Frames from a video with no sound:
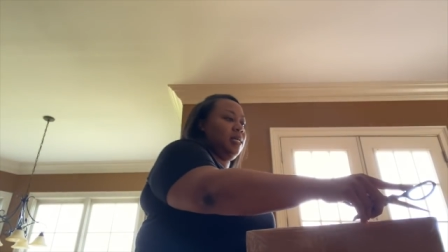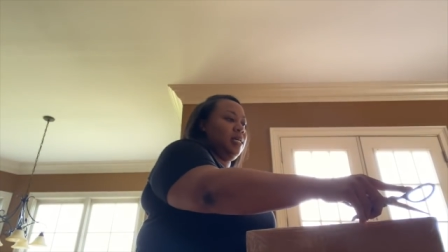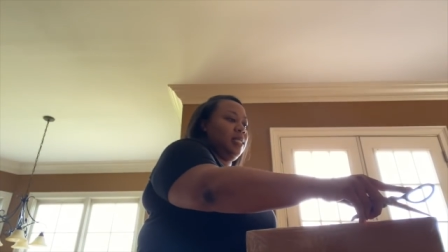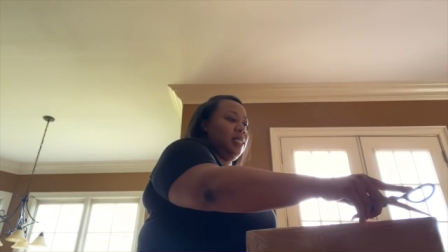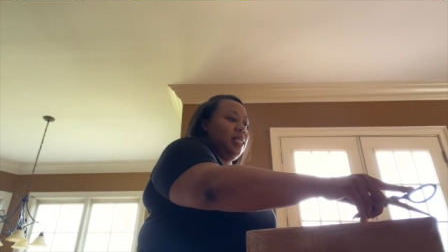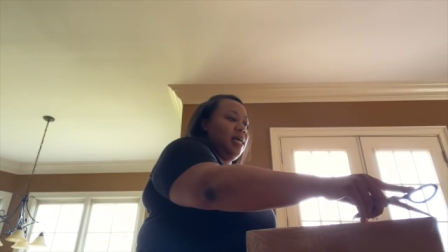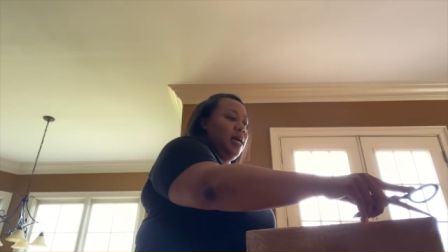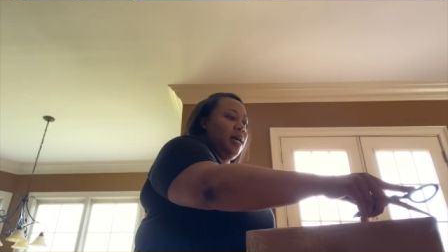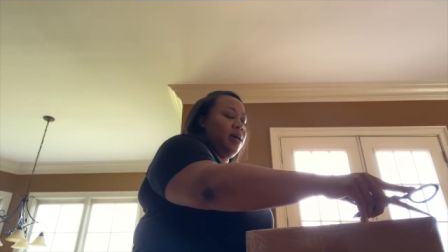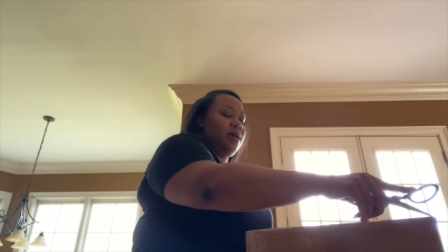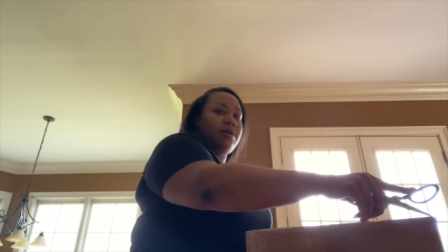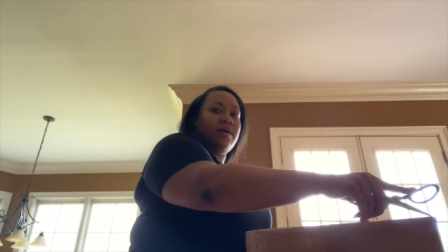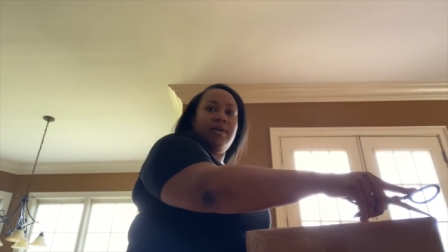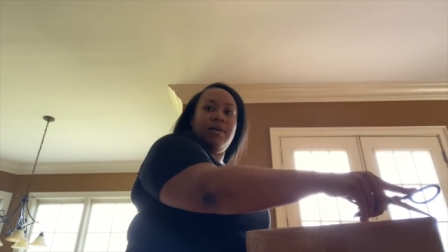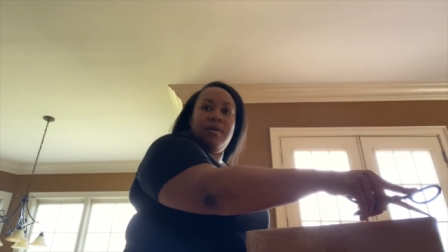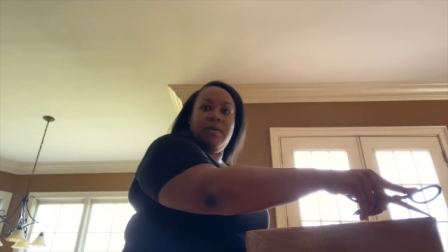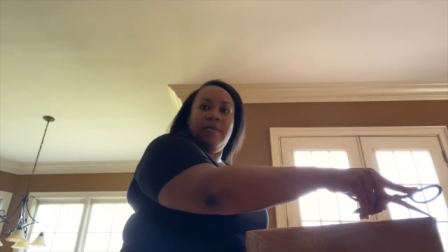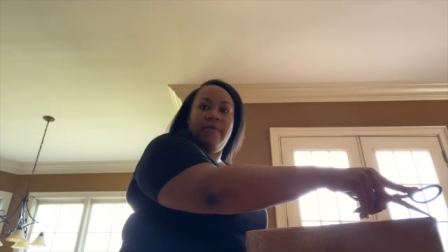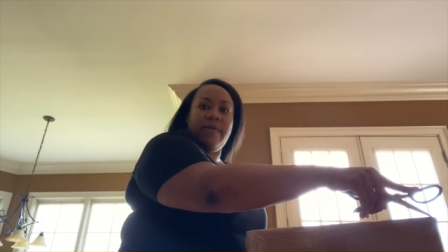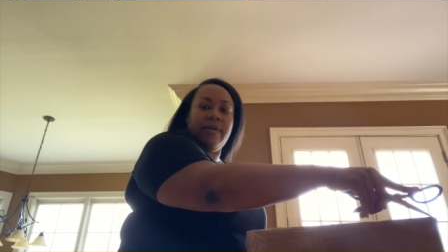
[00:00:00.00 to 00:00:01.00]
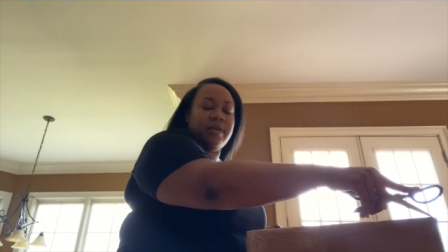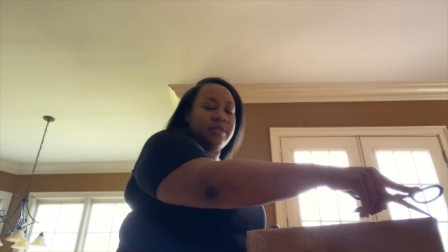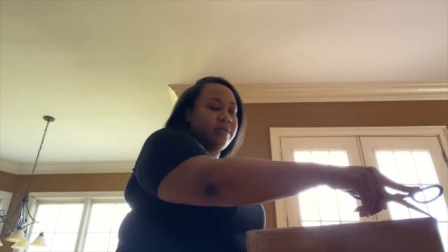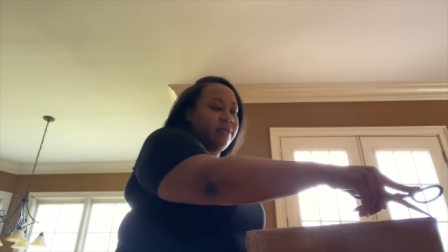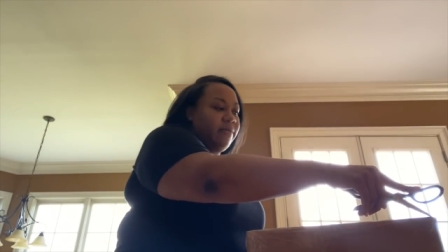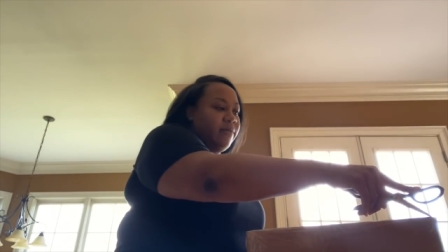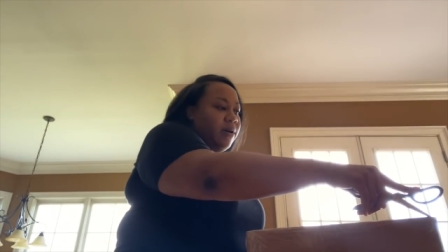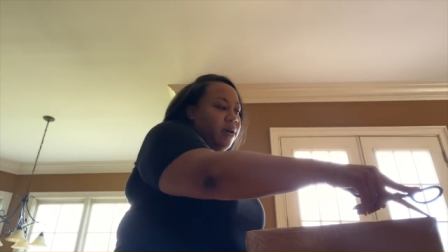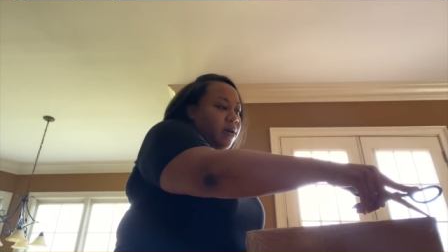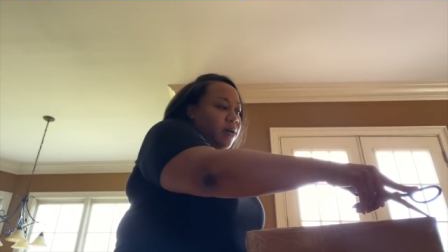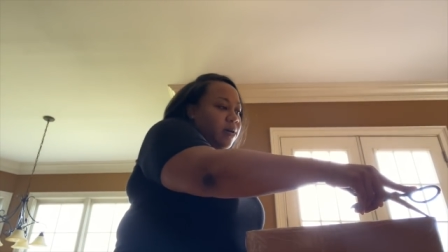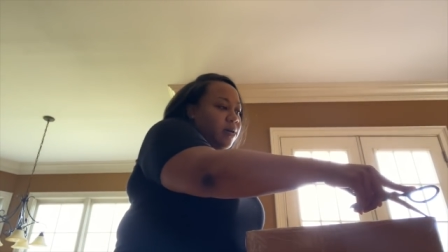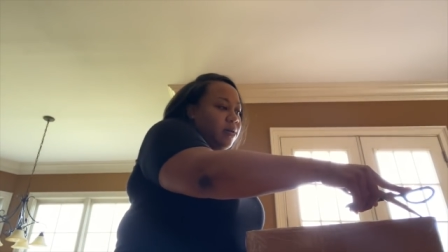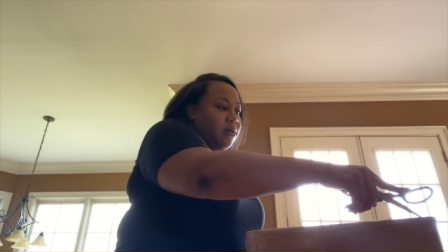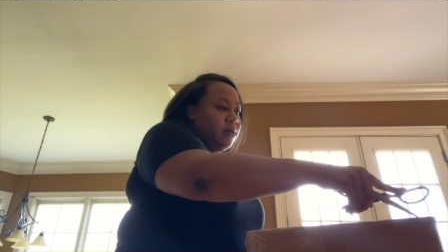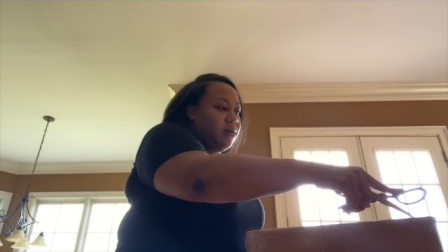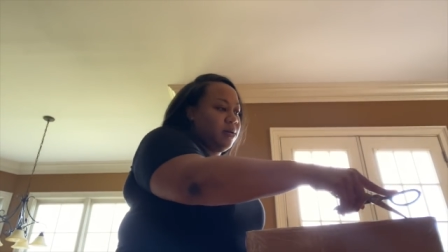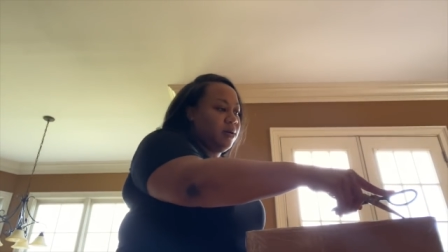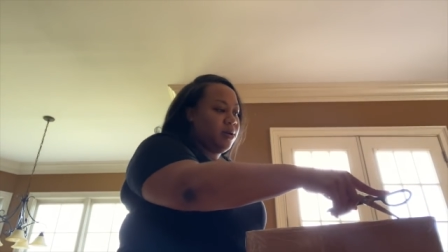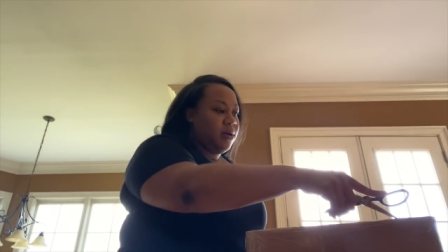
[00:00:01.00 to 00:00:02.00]
Like, first of all,
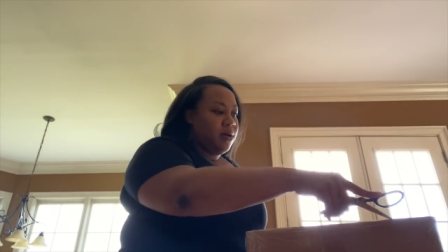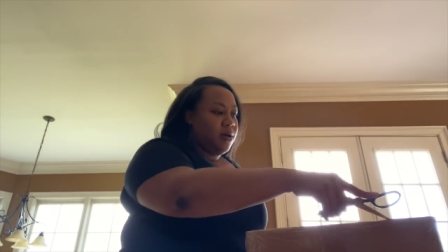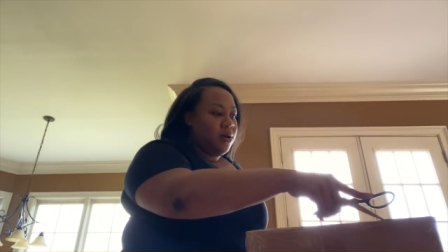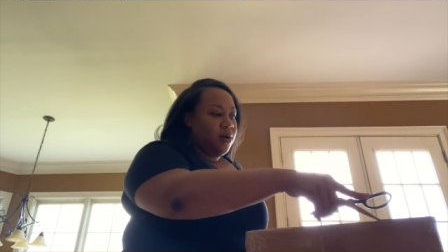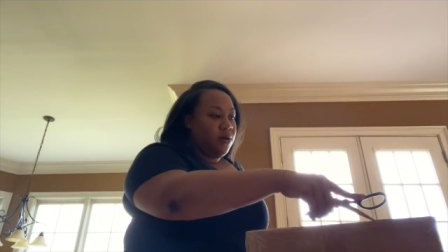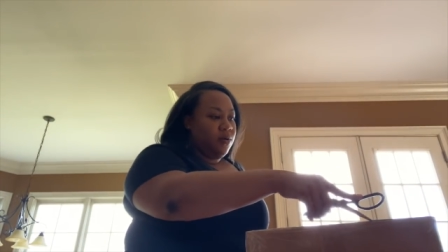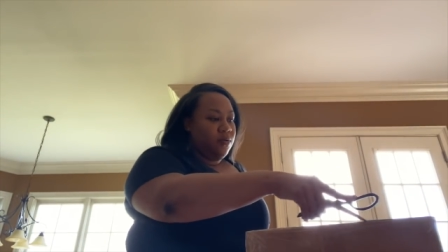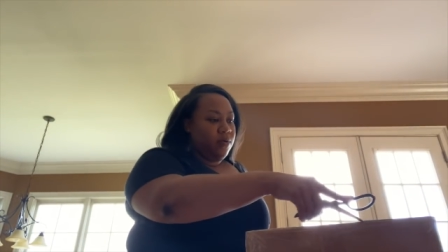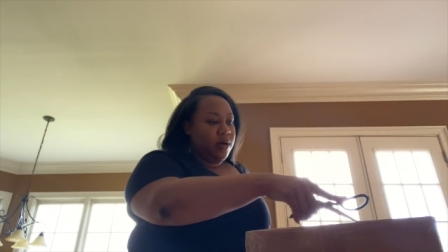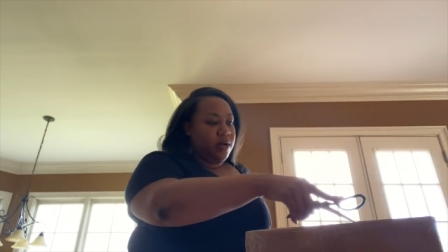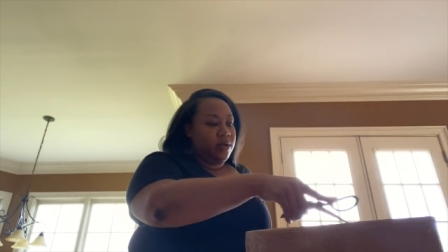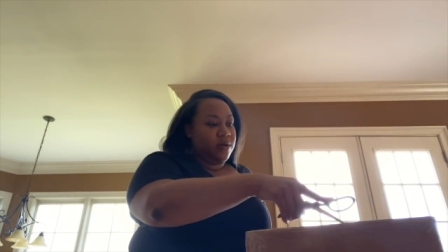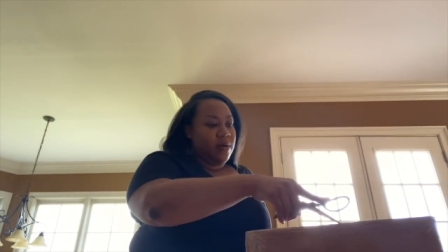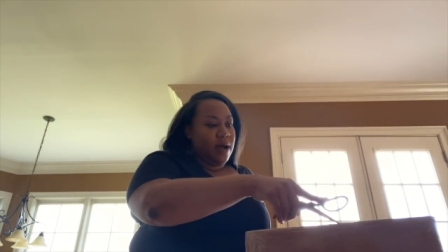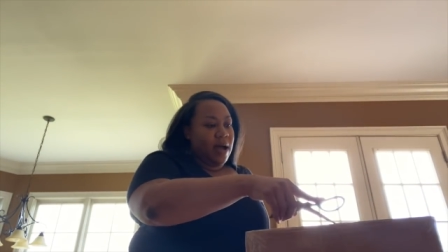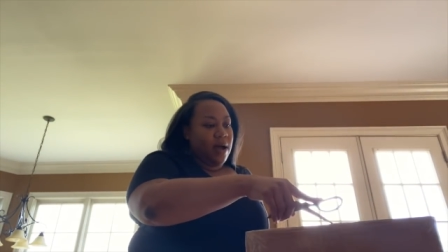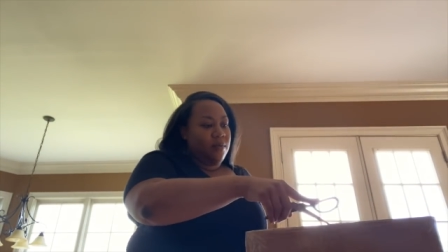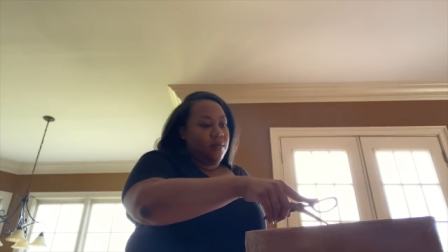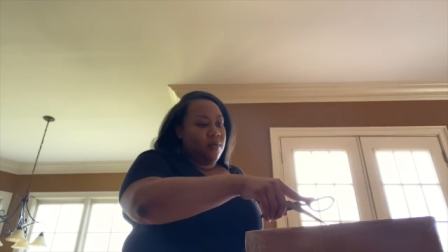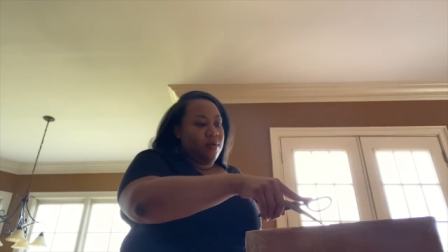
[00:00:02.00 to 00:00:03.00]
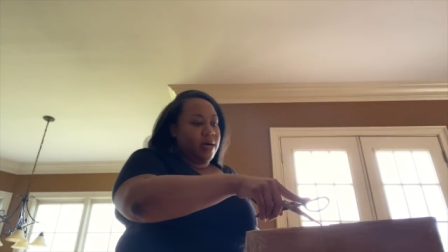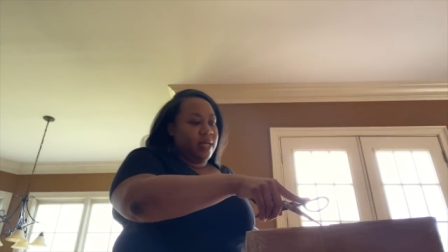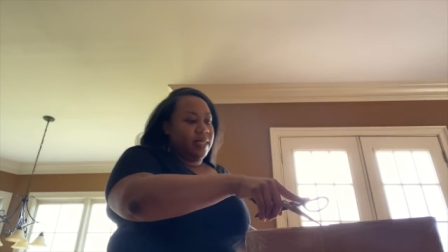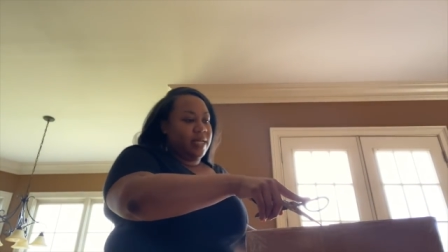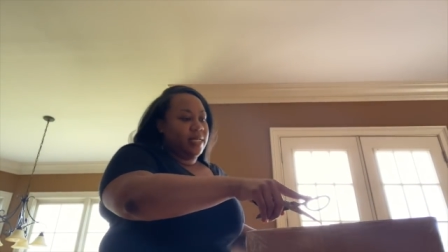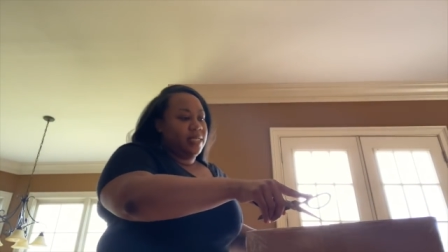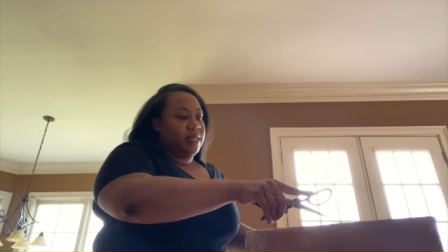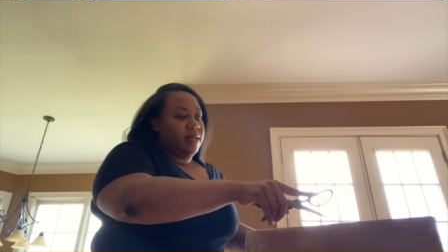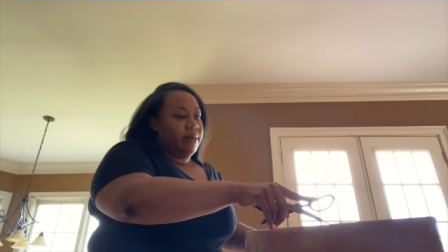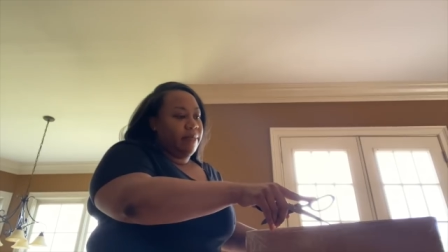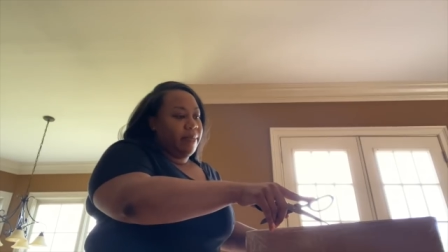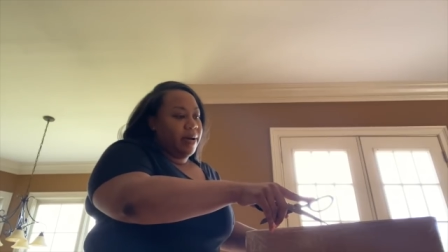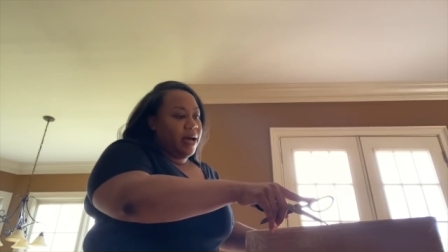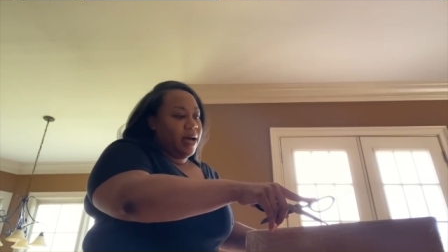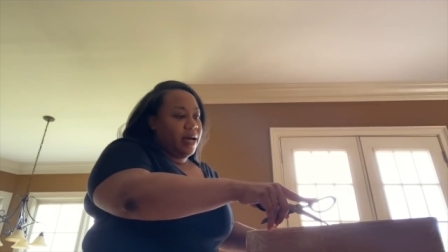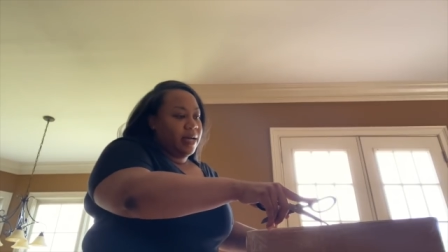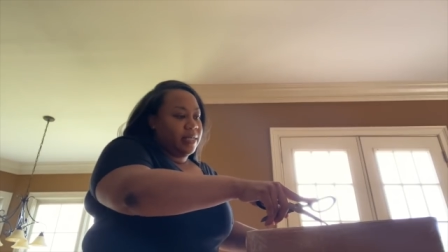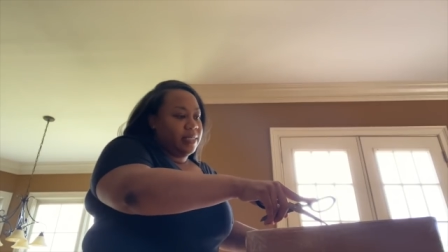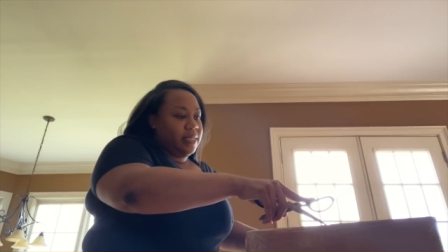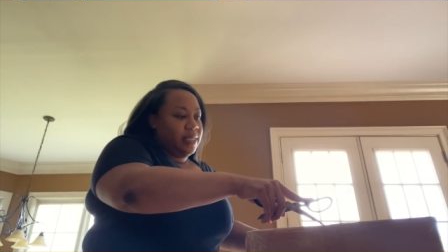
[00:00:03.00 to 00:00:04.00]
what do I want that's in a
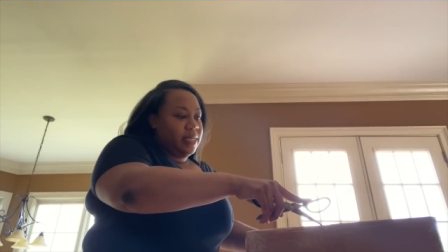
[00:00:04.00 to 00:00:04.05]
box